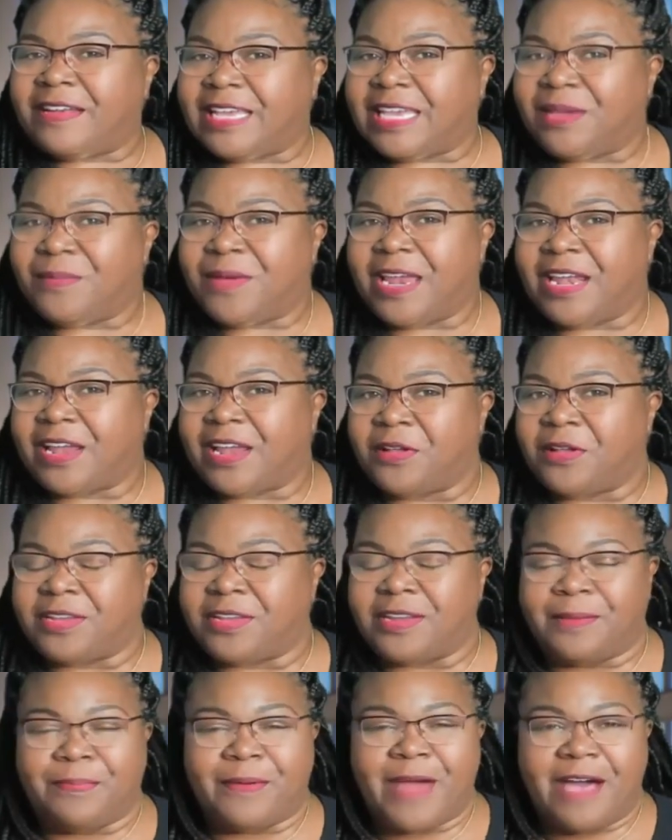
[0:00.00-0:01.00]
to get ready to go
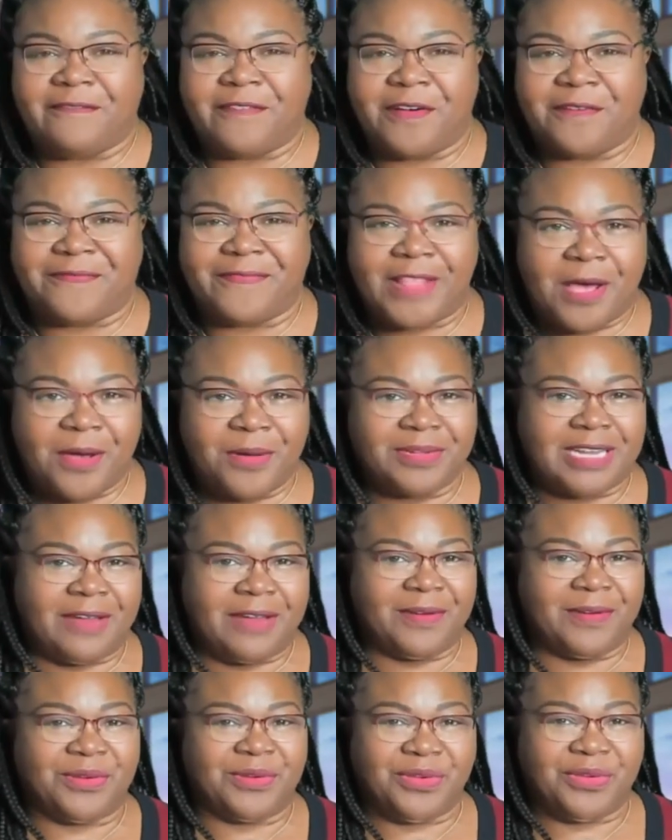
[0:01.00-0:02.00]
to the Bravo float,
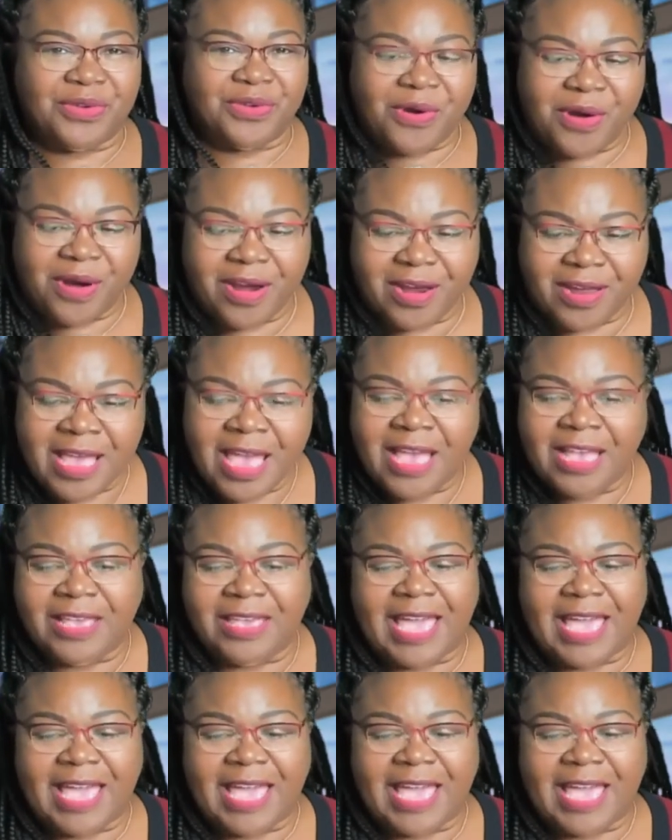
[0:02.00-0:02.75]
they're in New York.